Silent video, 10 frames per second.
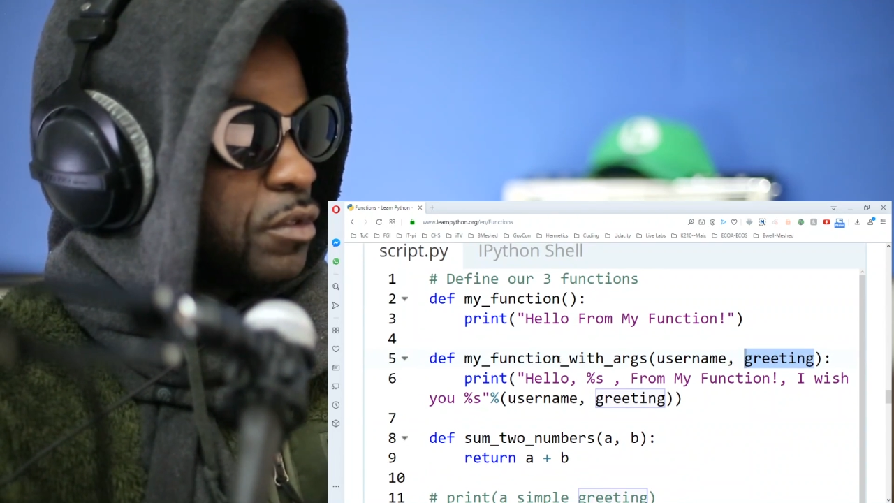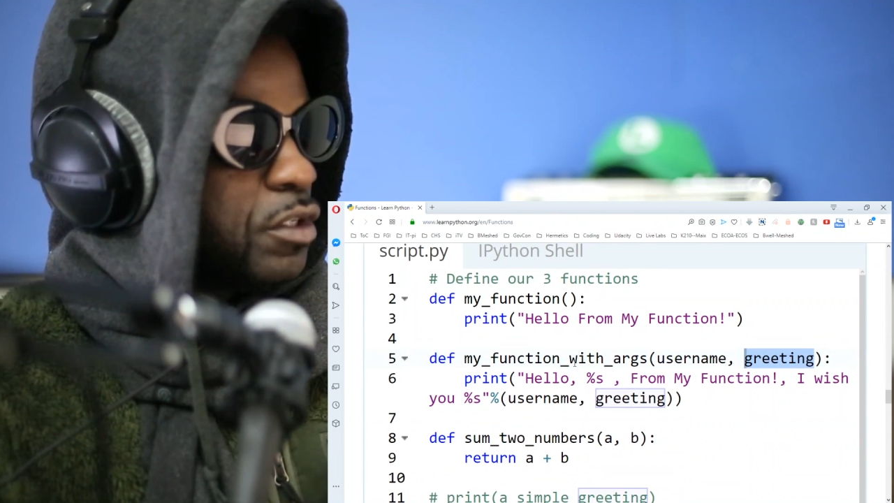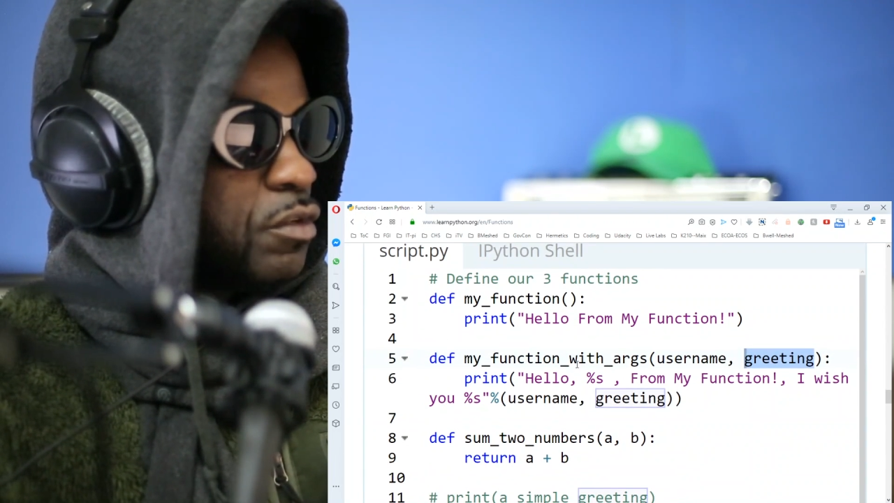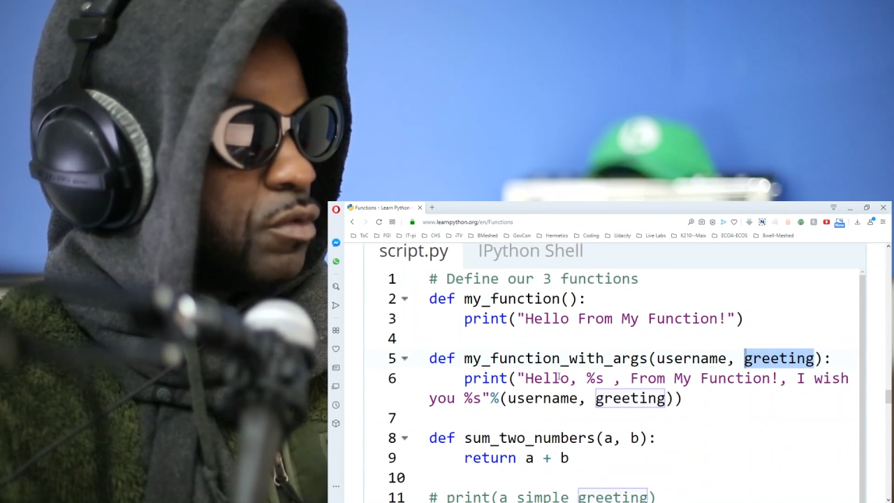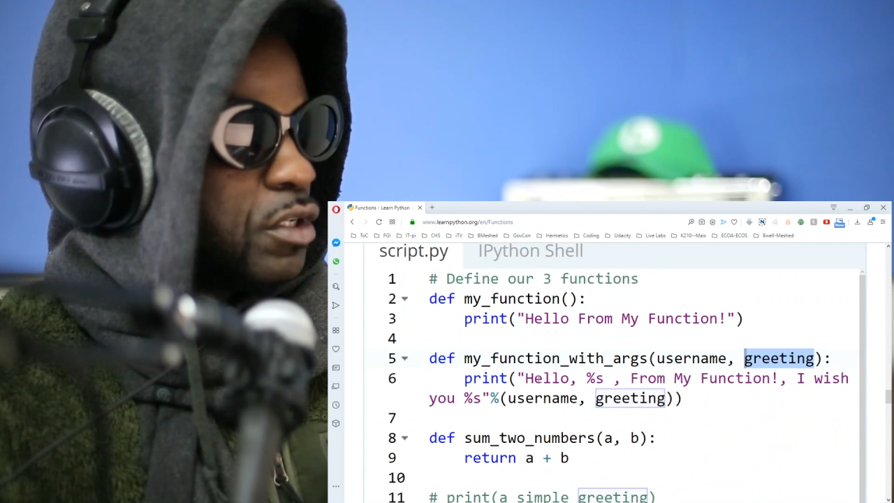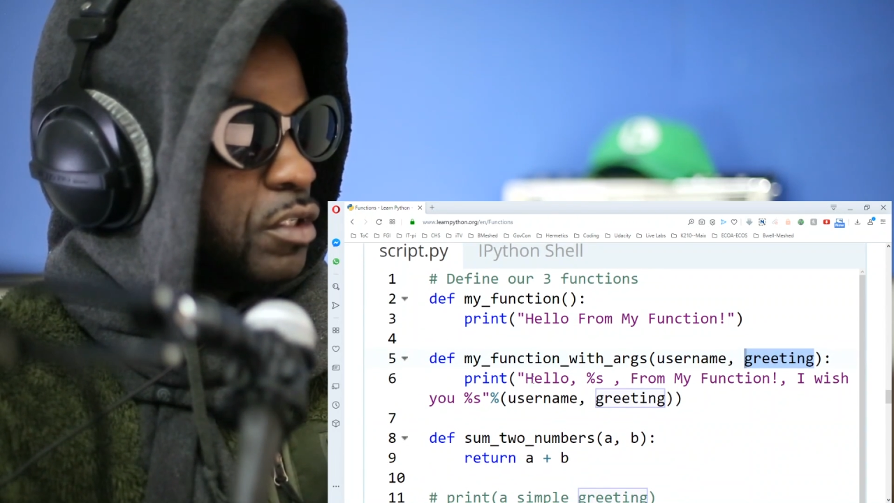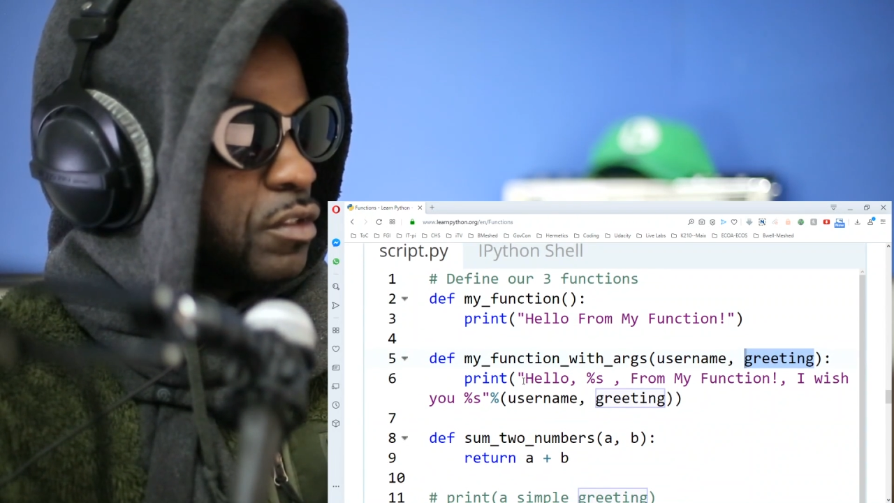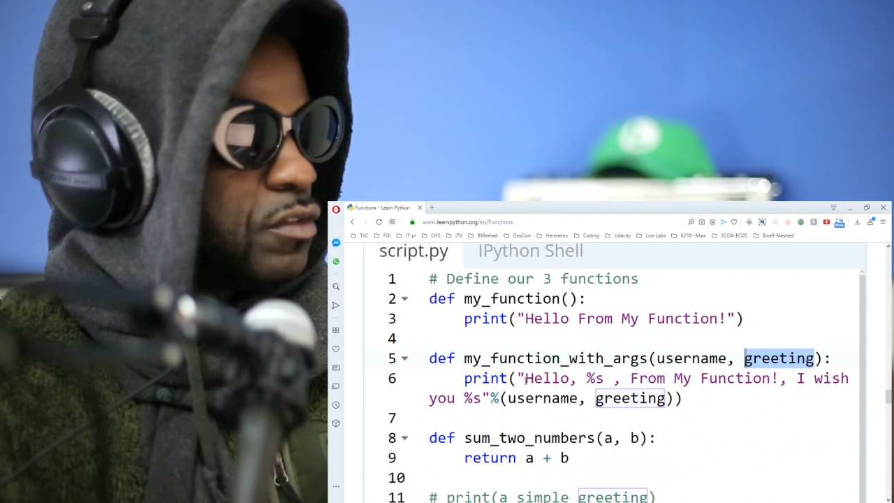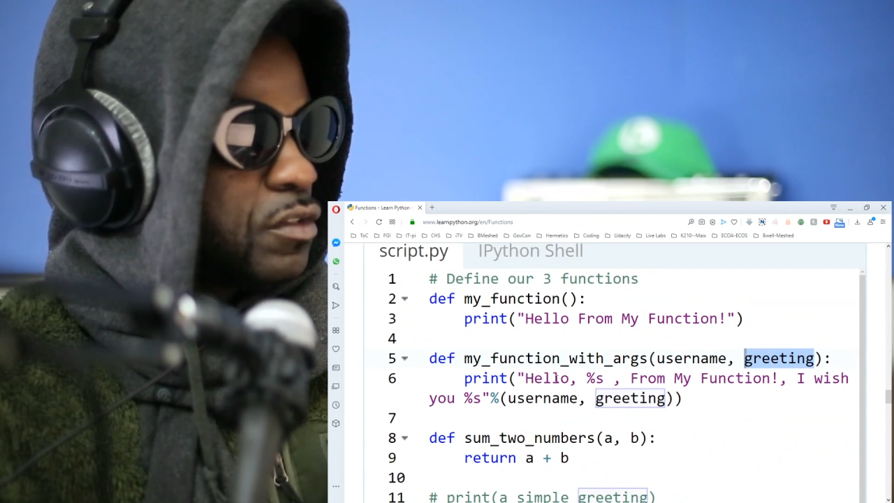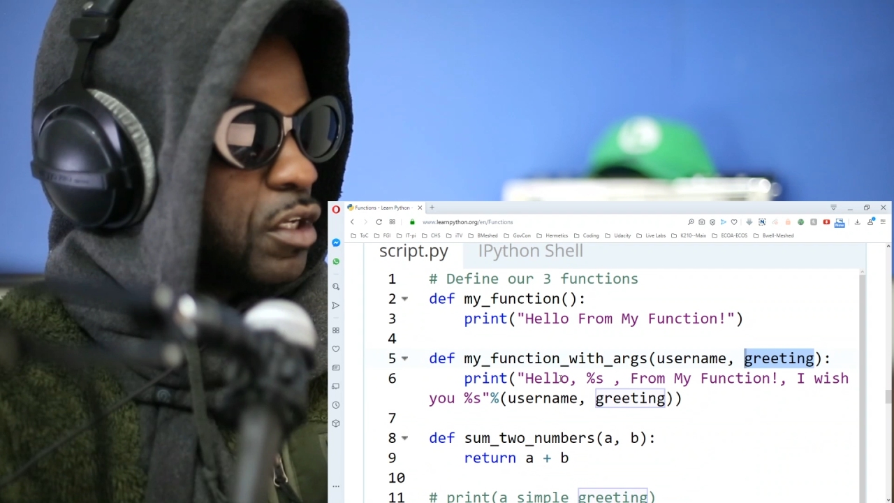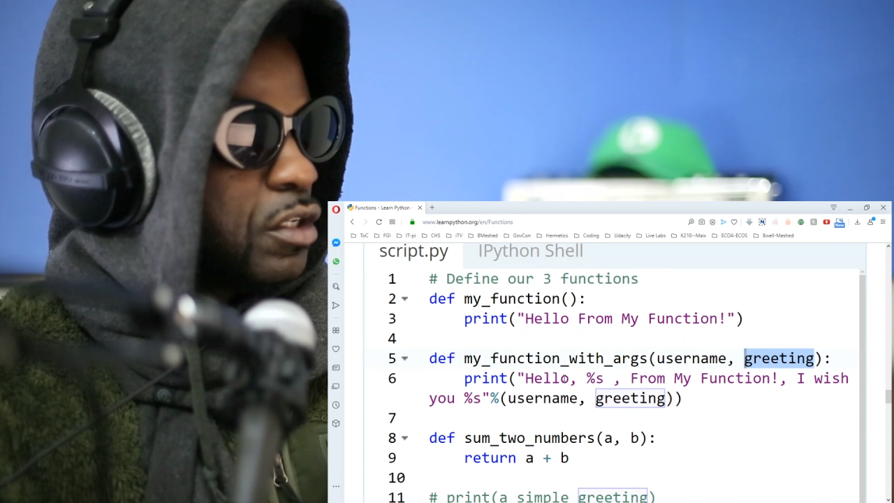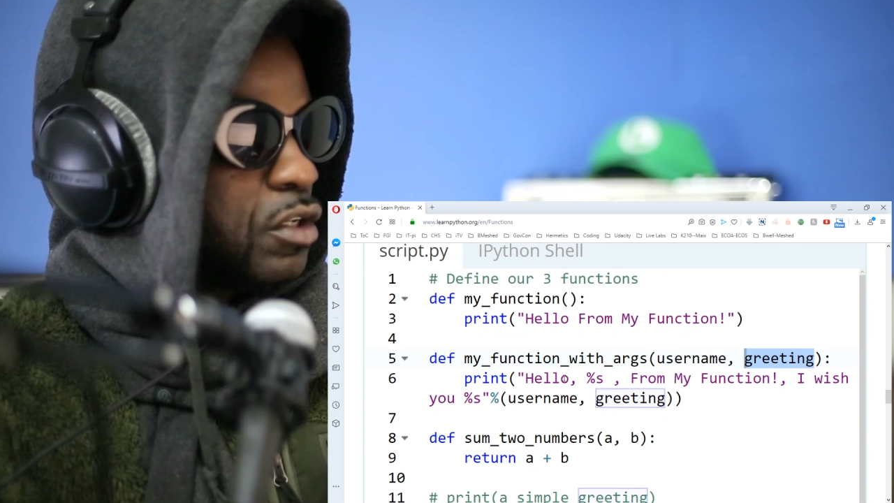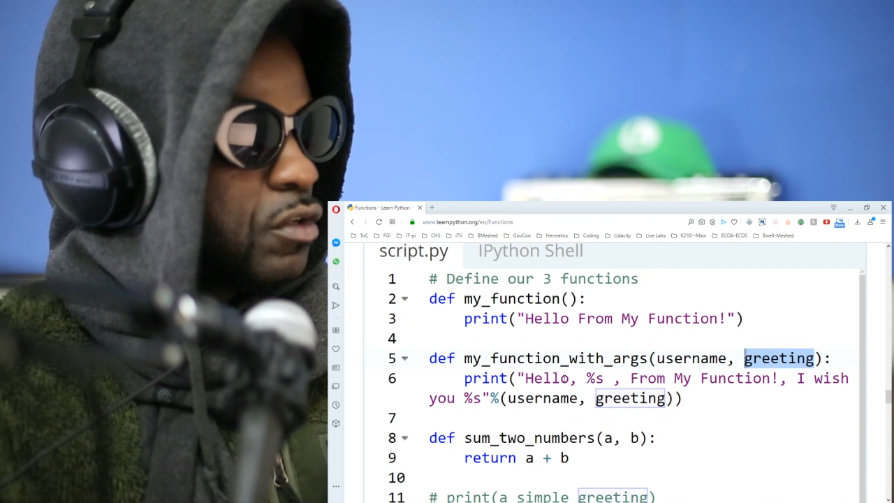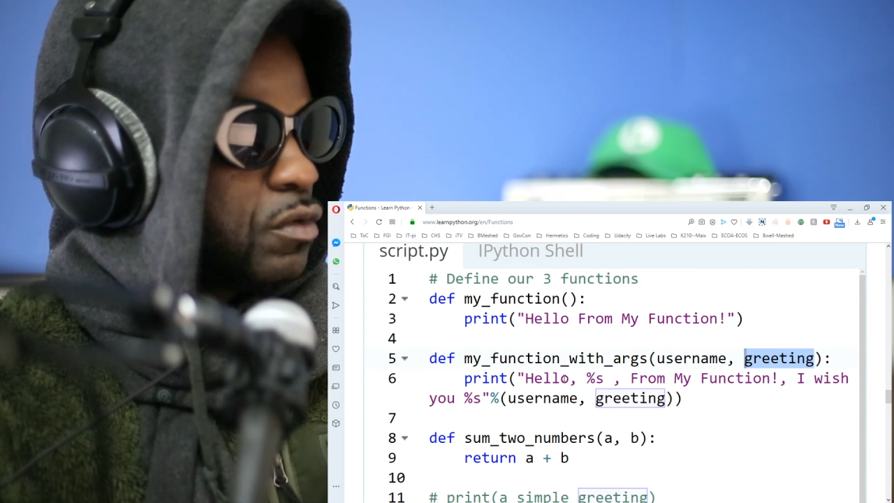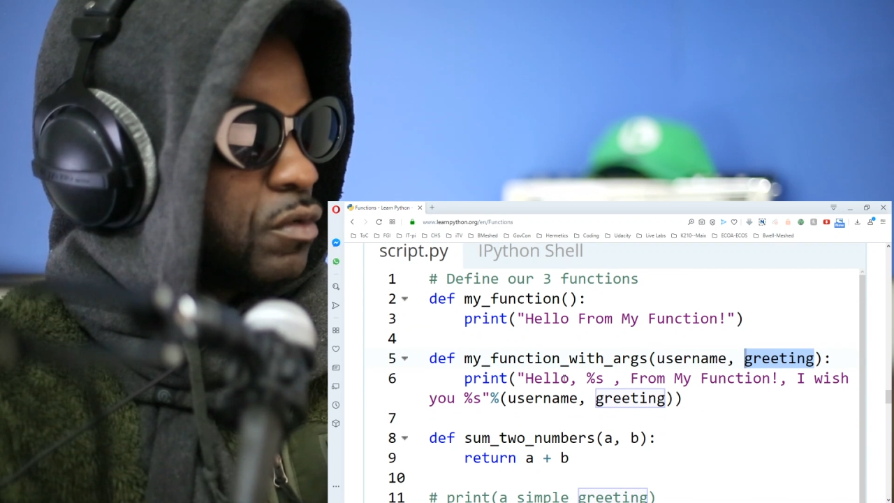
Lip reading: it was hello.